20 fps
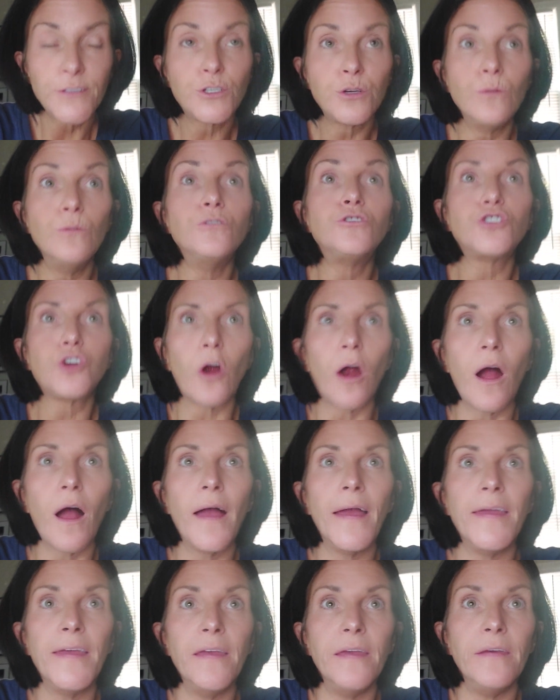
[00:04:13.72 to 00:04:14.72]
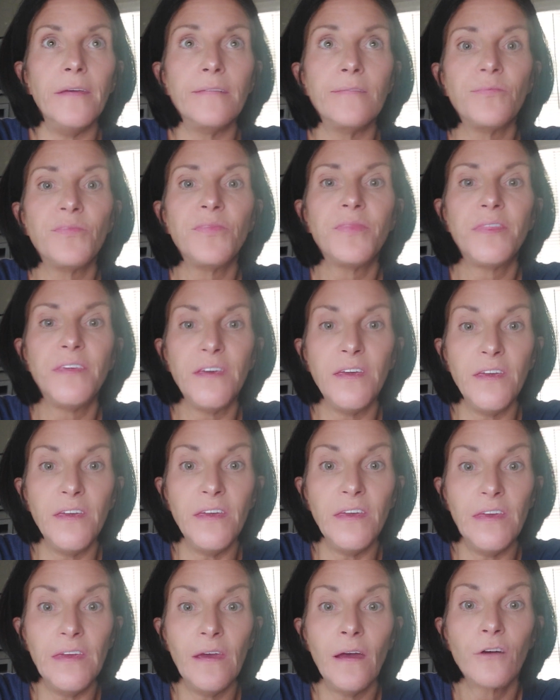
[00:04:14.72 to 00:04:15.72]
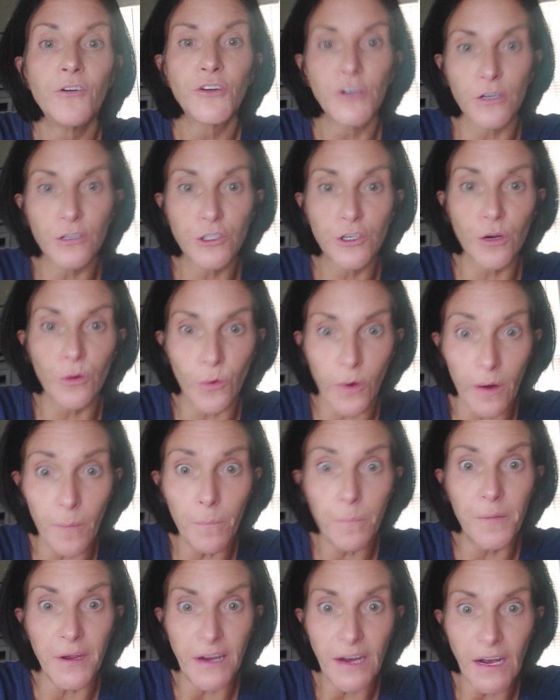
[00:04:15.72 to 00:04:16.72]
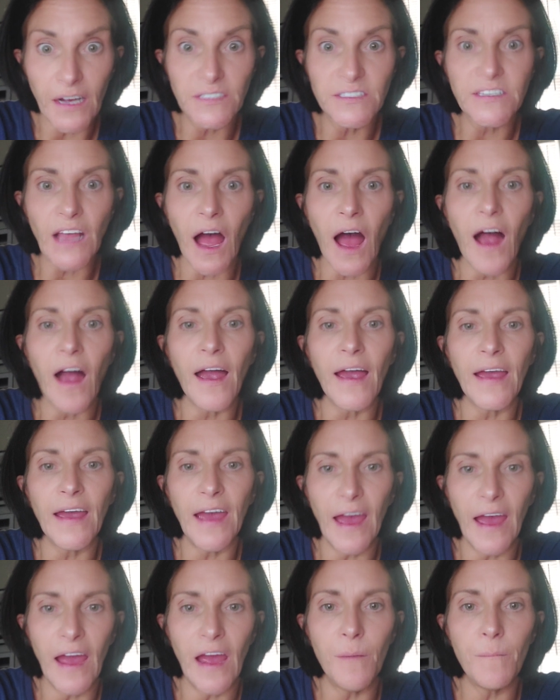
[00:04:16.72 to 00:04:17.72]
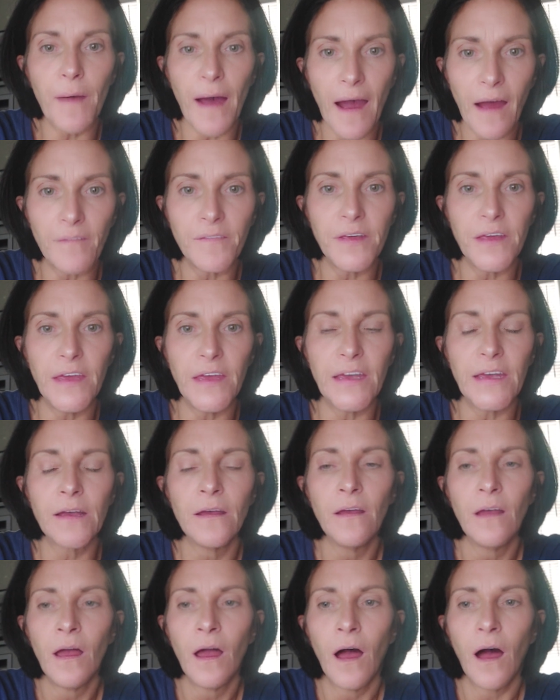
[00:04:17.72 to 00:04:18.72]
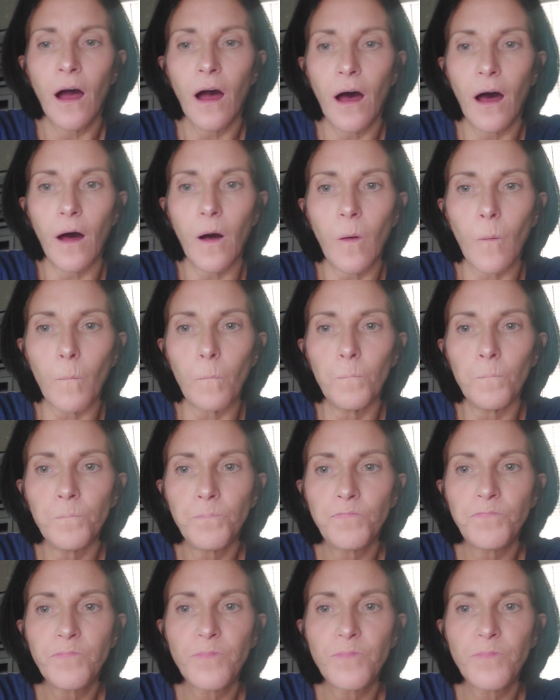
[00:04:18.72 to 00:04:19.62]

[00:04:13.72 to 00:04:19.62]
to trying the cushion grip because I am having um,